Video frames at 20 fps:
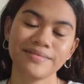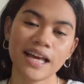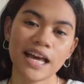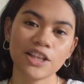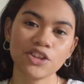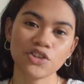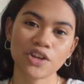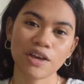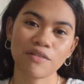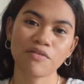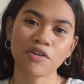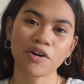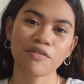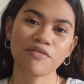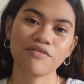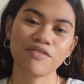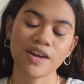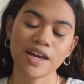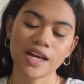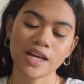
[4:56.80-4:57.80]
And to give our
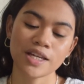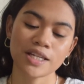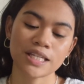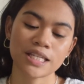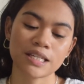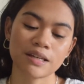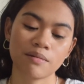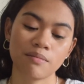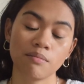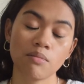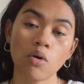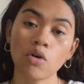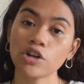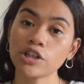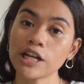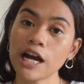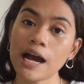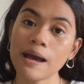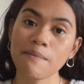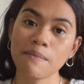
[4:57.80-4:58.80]
face more
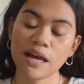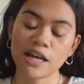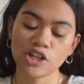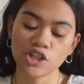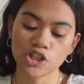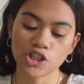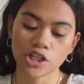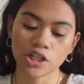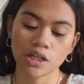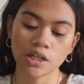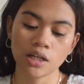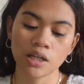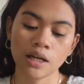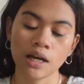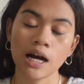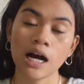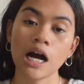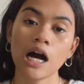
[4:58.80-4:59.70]
dimension,